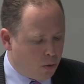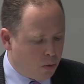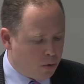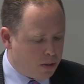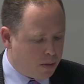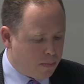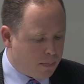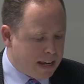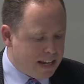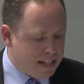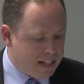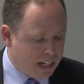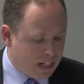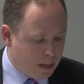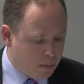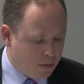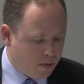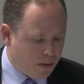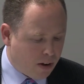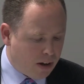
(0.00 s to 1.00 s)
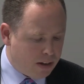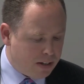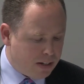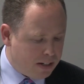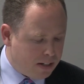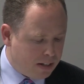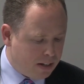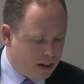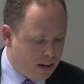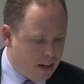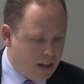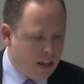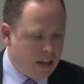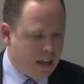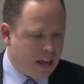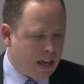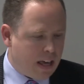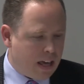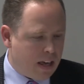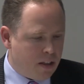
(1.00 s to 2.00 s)
clause that basically provided
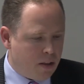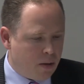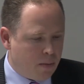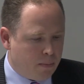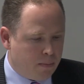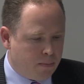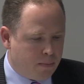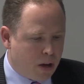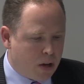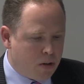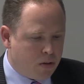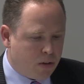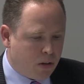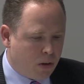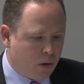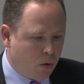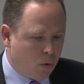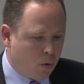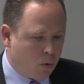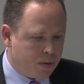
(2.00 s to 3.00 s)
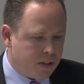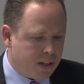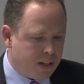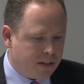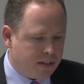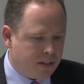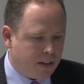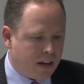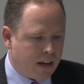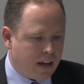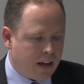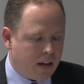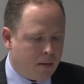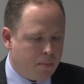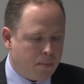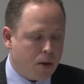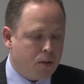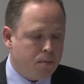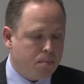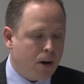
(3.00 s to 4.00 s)
that
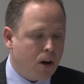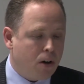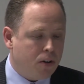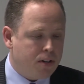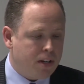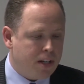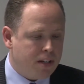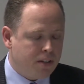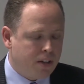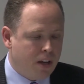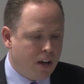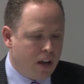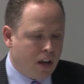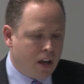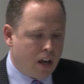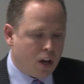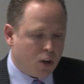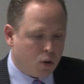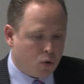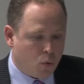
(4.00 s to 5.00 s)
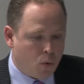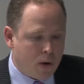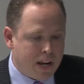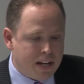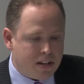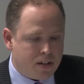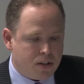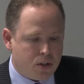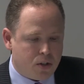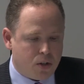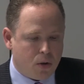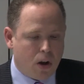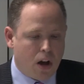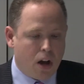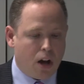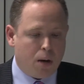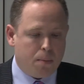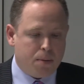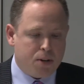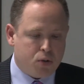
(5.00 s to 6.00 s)
both parties agreed to
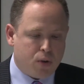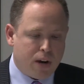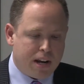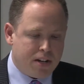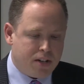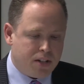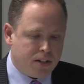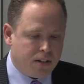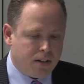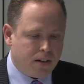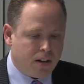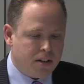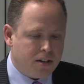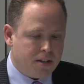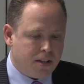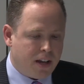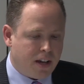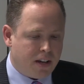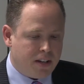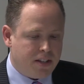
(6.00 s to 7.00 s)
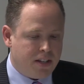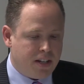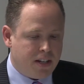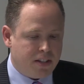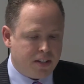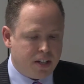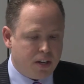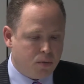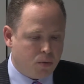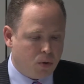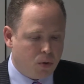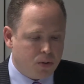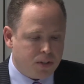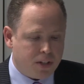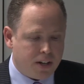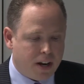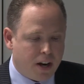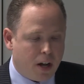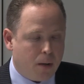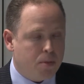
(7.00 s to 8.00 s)
arbitration under the ICC
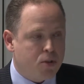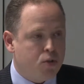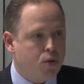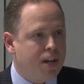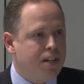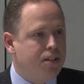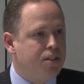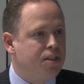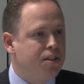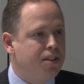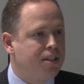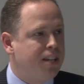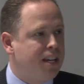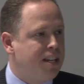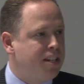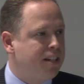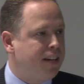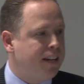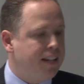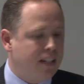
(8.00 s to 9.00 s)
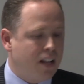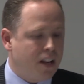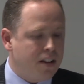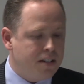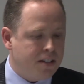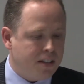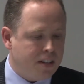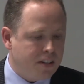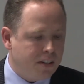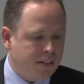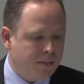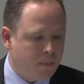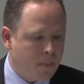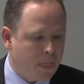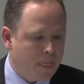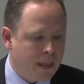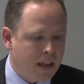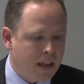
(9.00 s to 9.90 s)
rules in an arbitration seated in London.